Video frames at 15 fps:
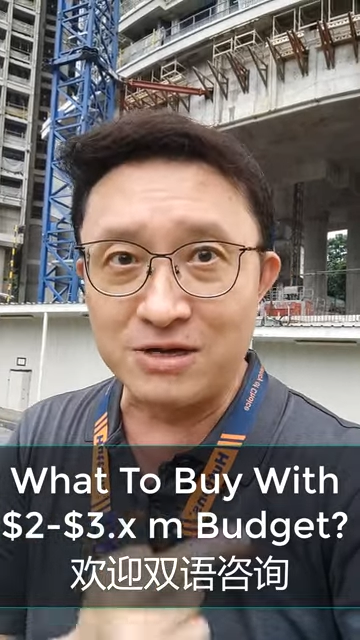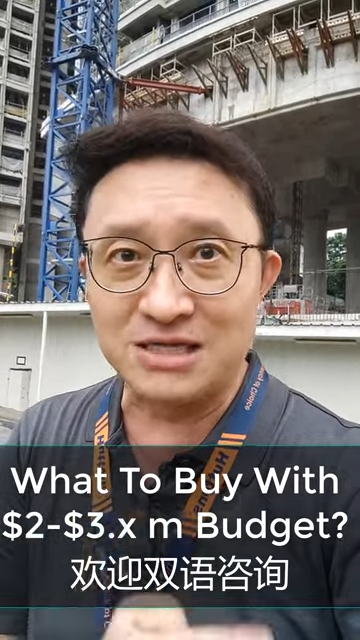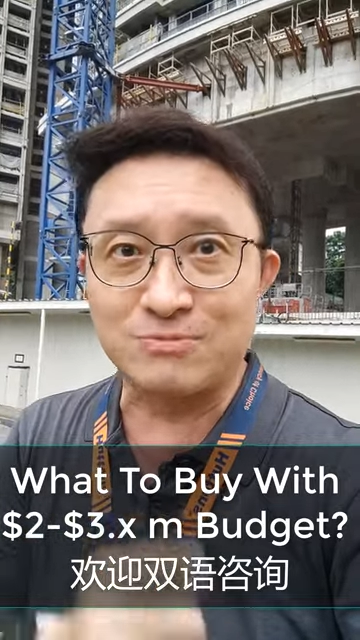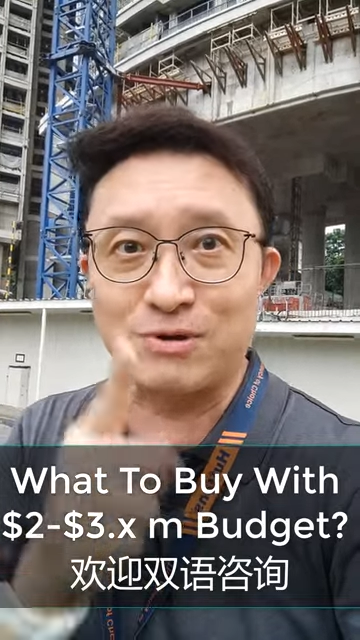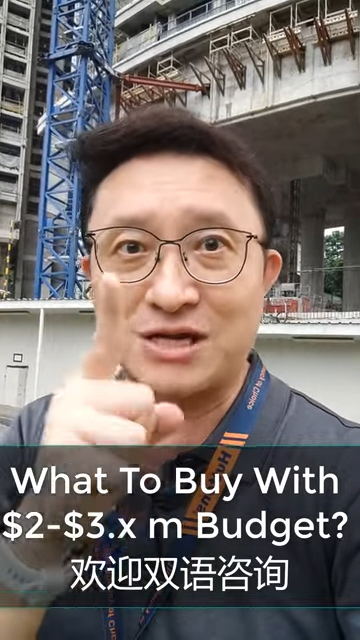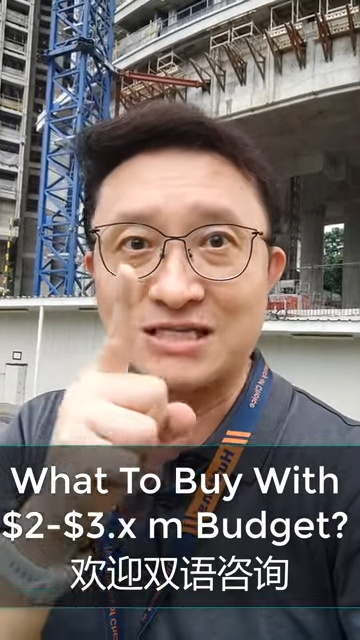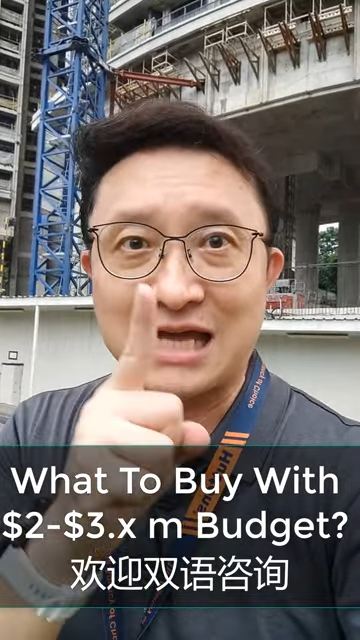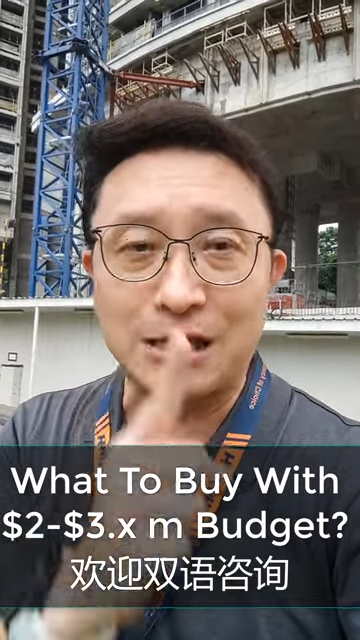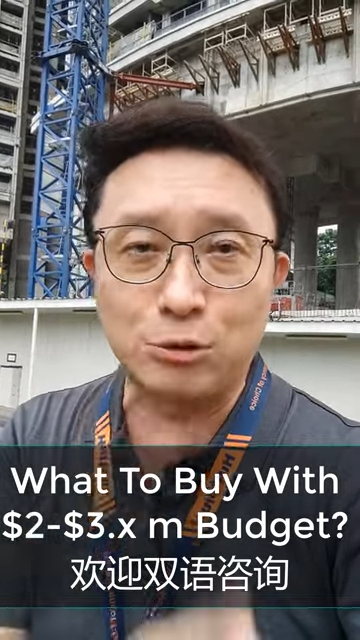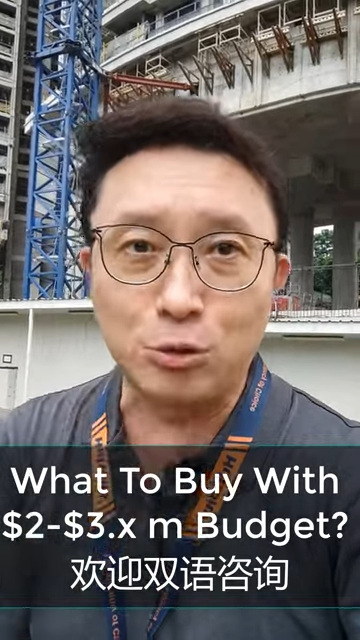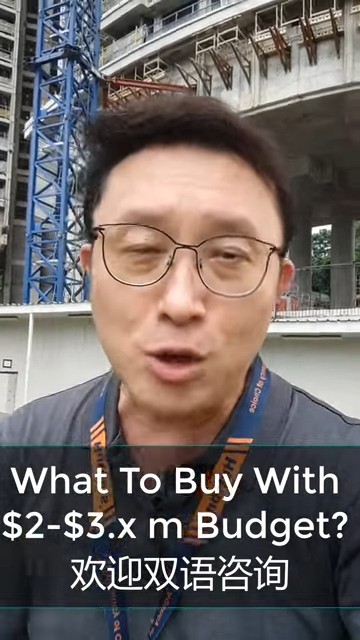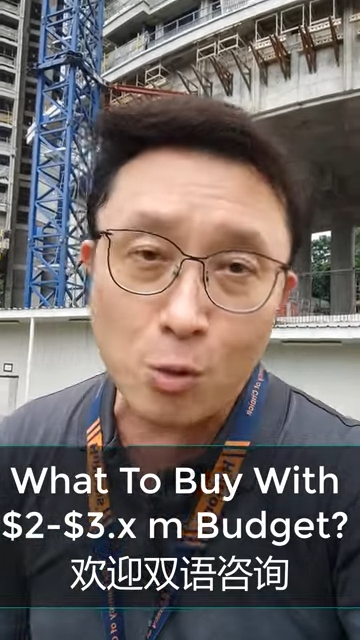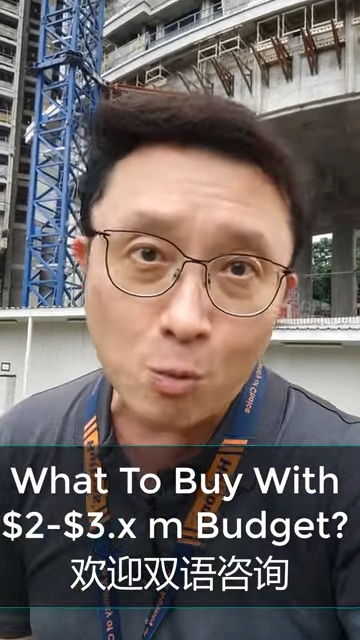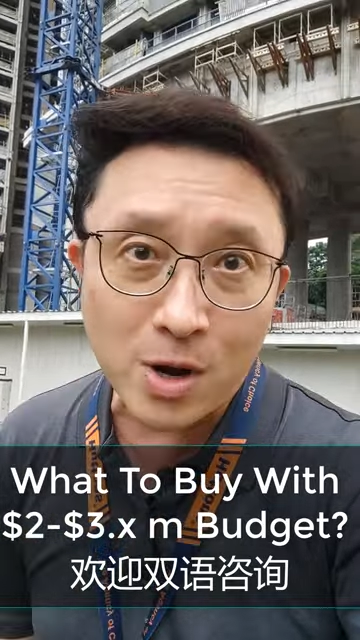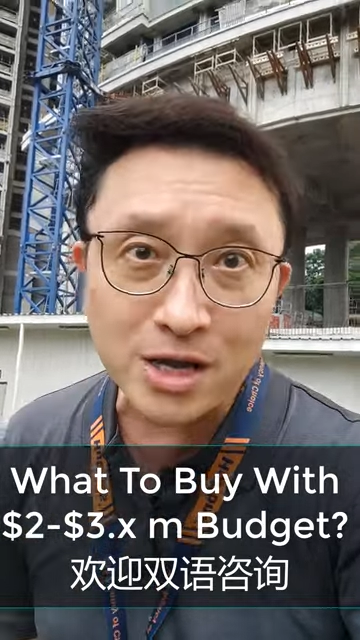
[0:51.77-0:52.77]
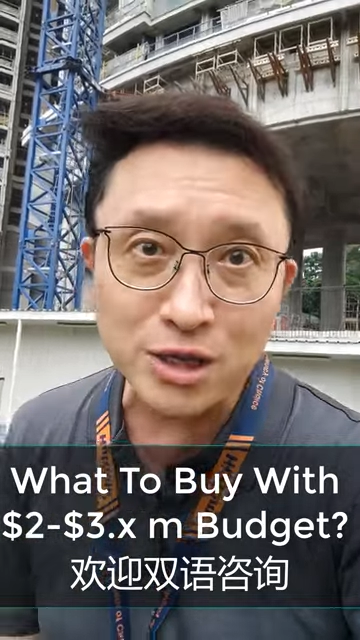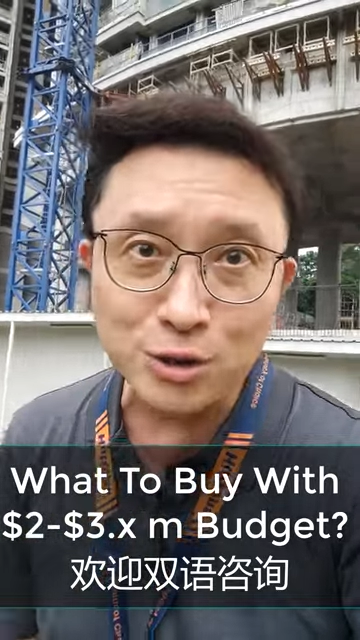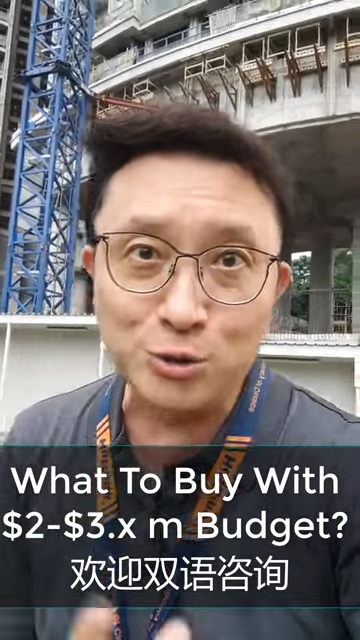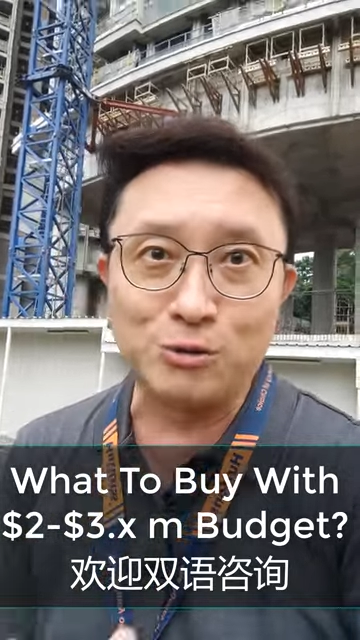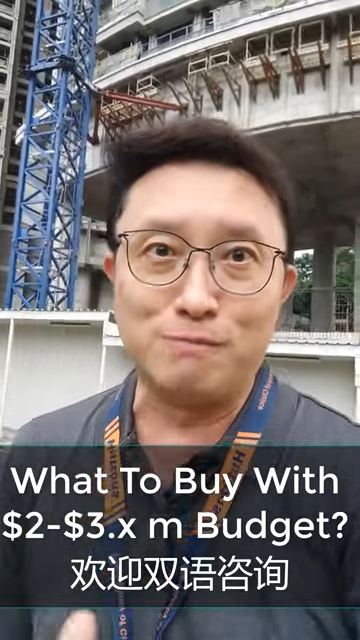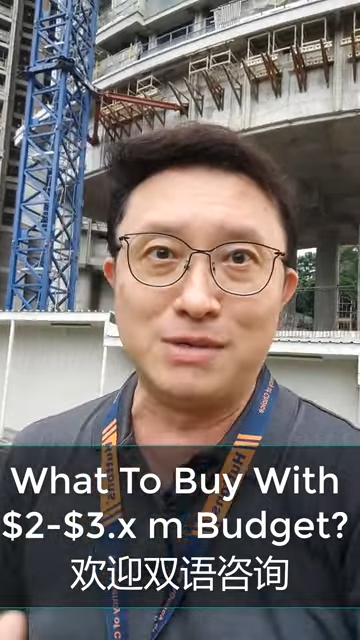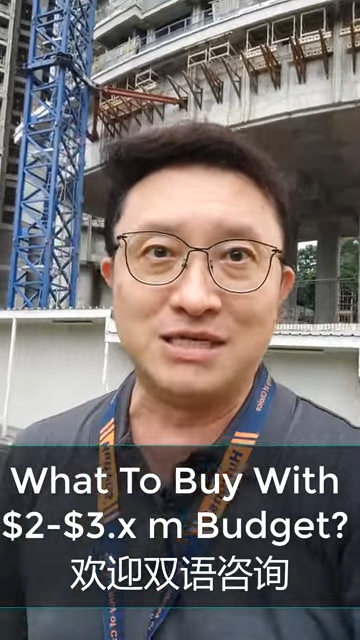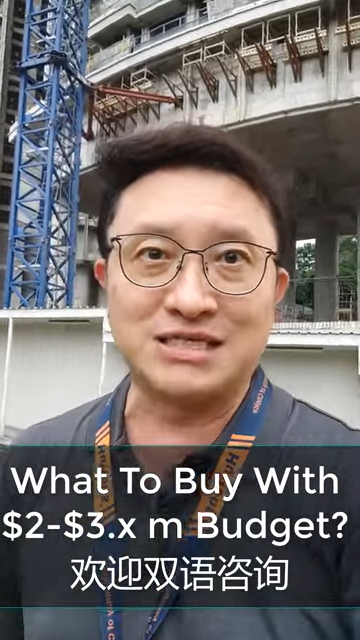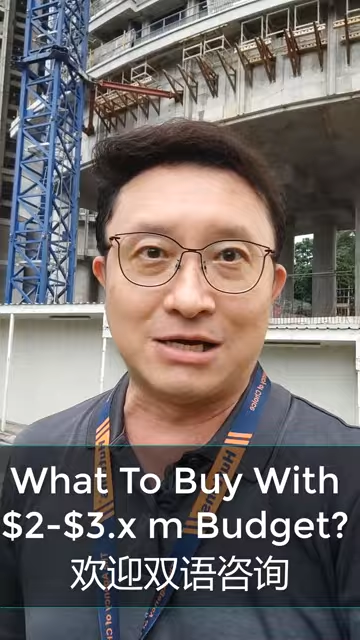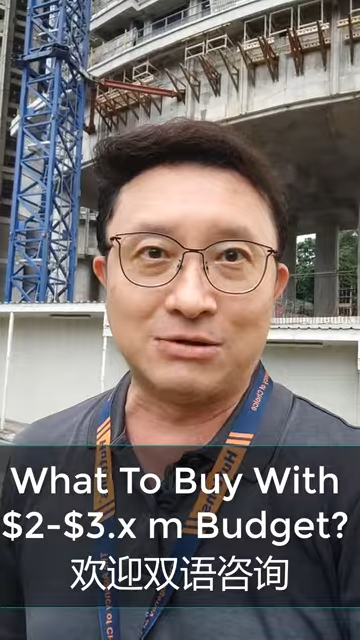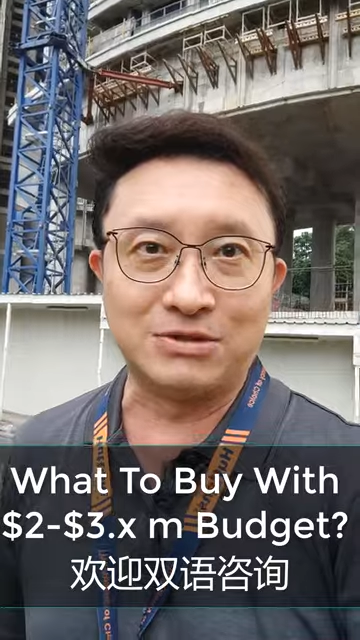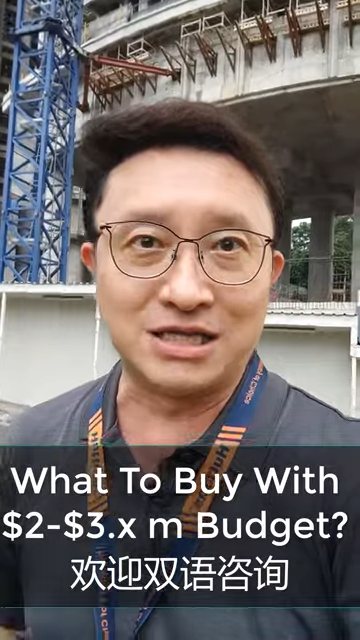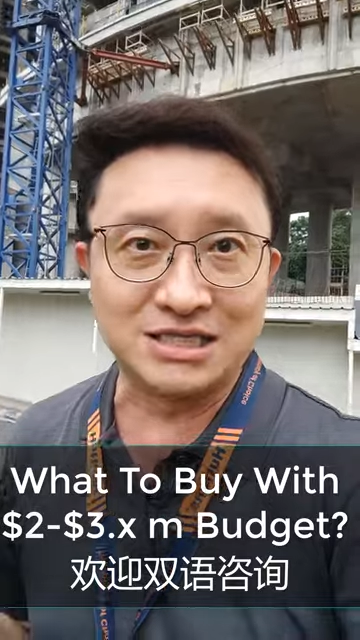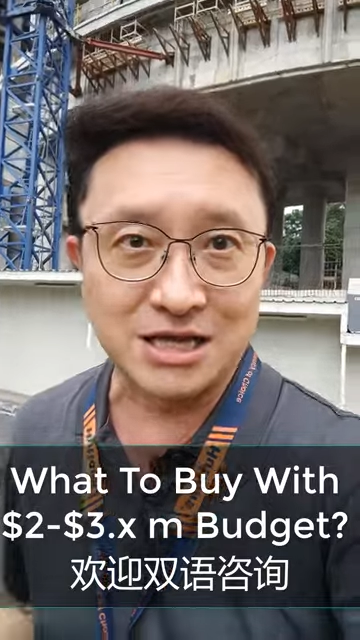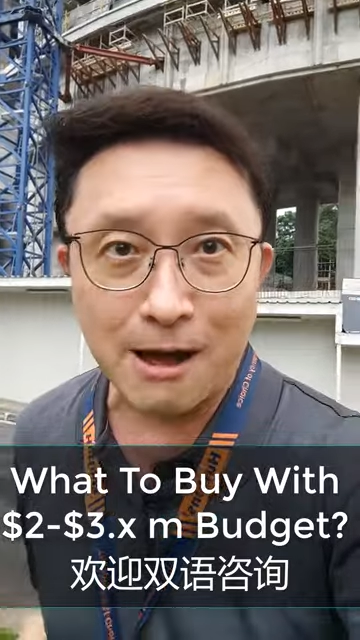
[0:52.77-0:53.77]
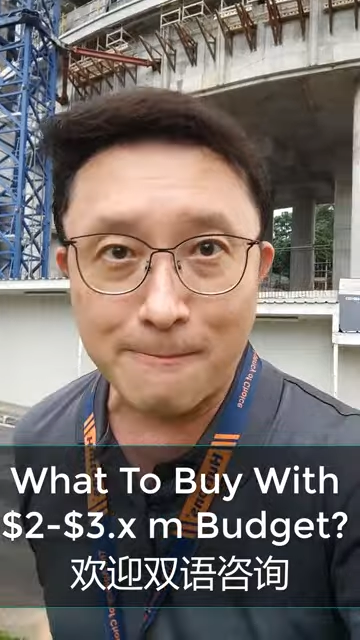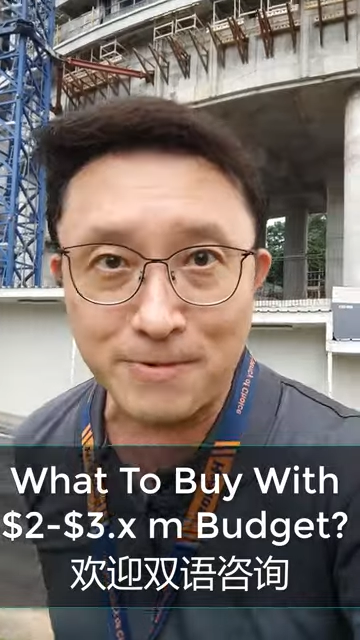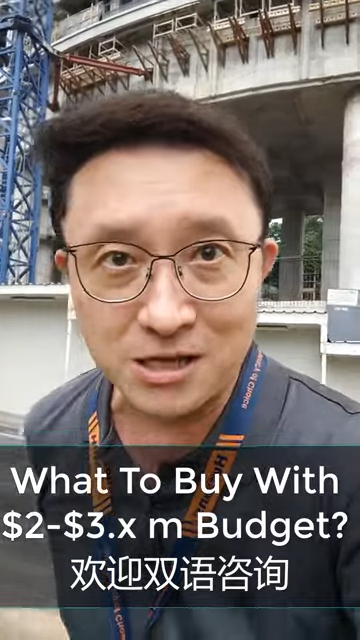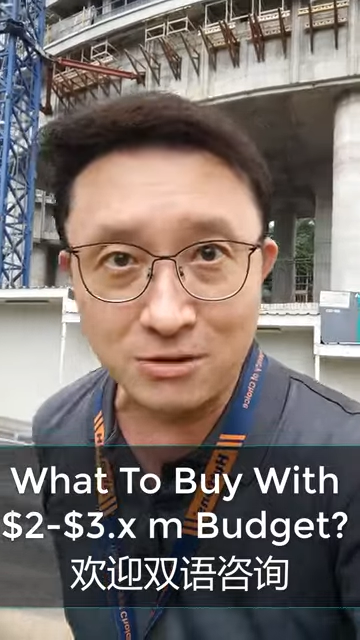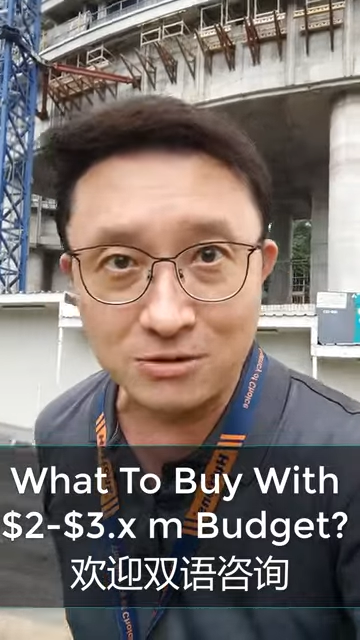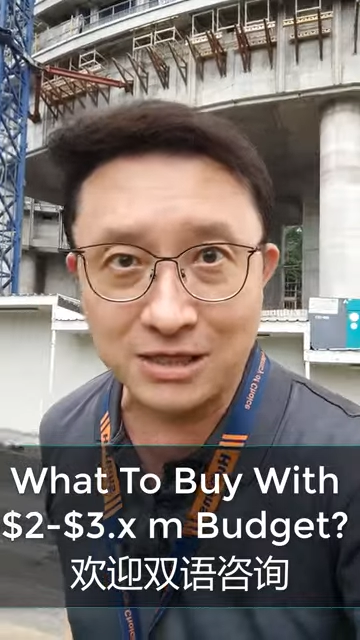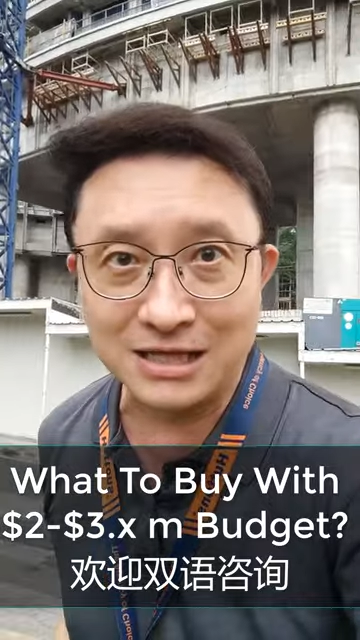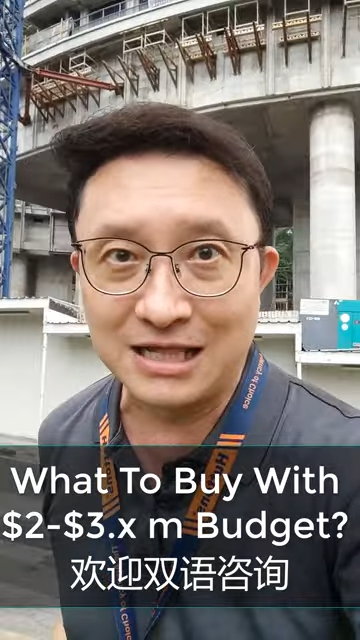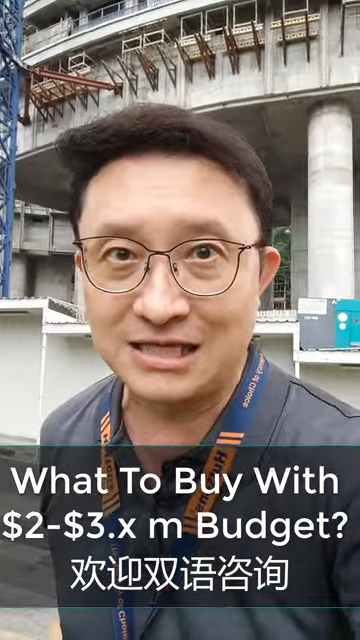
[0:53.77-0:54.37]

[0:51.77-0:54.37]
is because I do not want you to miss out this opportunity,